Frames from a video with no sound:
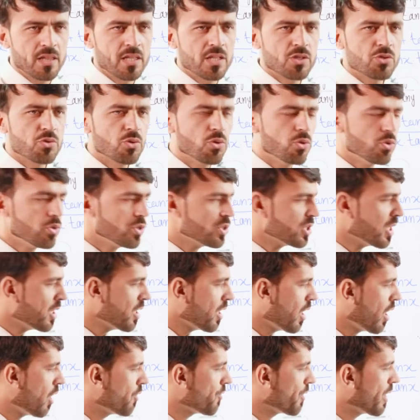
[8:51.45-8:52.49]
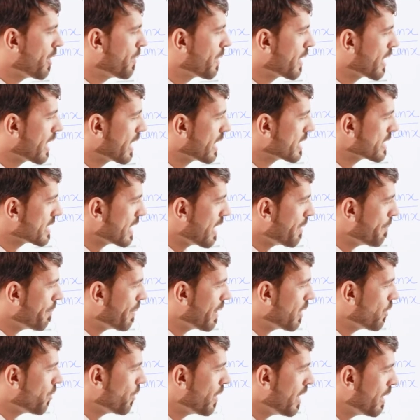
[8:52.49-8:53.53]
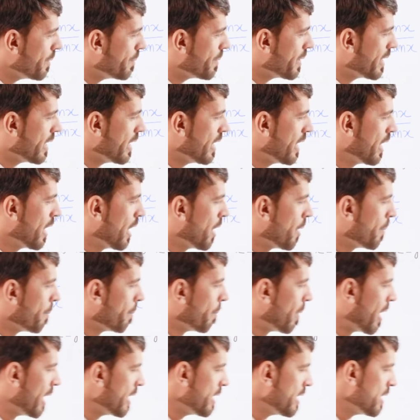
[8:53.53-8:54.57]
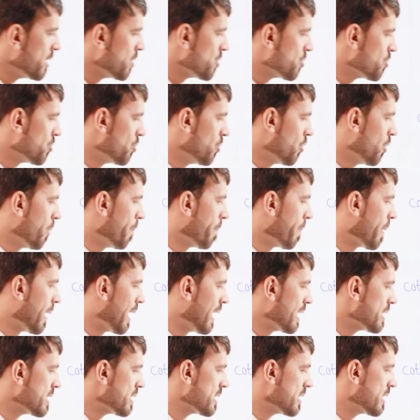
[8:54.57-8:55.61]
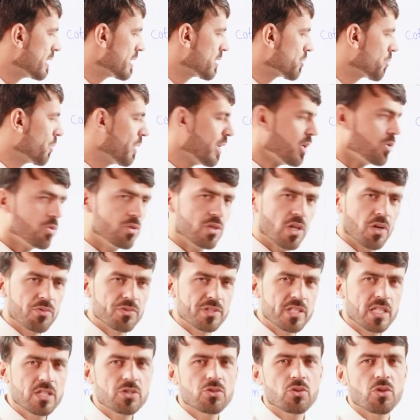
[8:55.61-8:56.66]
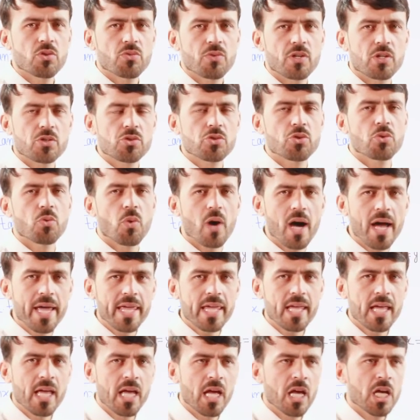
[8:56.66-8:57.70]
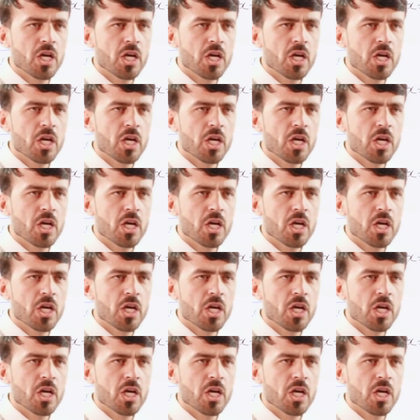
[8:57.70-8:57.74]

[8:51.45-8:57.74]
The solution of our example will be minus 2 plus the square root of 6 over 2. Why?